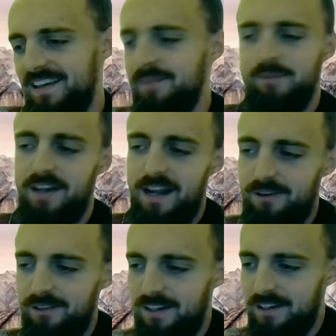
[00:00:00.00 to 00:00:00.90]
Uh, but
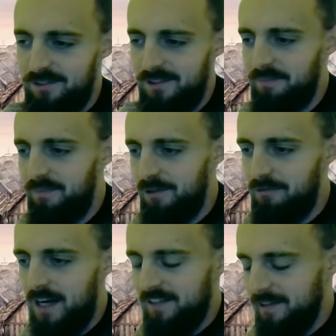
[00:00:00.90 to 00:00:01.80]
now you know the the
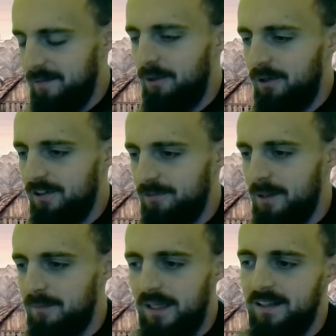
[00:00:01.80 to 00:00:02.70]
writing bug has
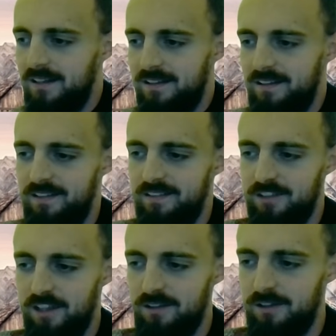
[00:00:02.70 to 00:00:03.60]
bit me.
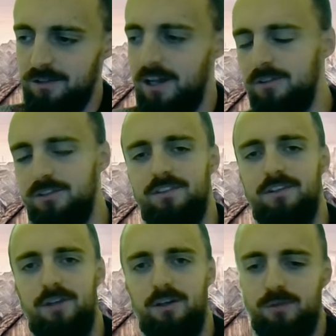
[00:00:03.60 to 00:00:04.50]
Yeah. So who knows?
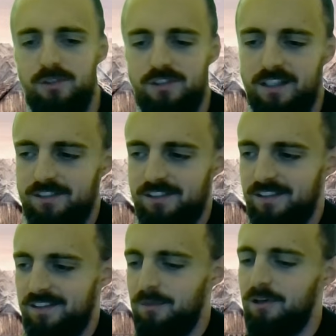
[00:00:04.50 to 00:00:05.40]
Who knows what's next?
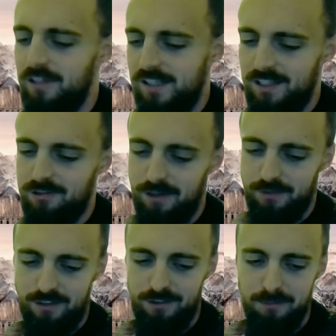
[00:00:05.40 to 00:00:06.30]
I'm already oh.
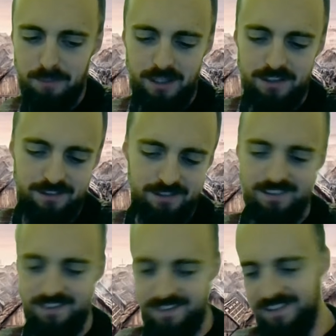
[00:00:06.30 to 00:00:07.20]
drafting some plans.
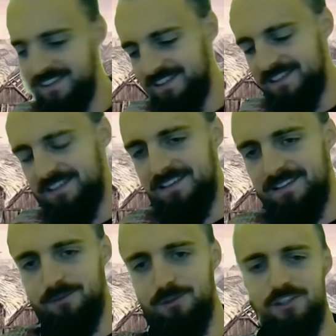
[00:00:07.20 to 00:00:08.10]

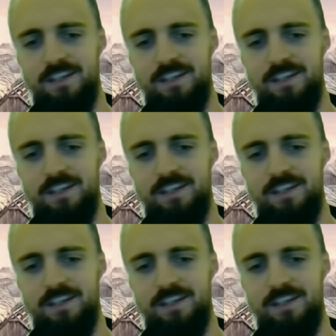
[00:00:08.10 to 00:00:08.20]
Excellent.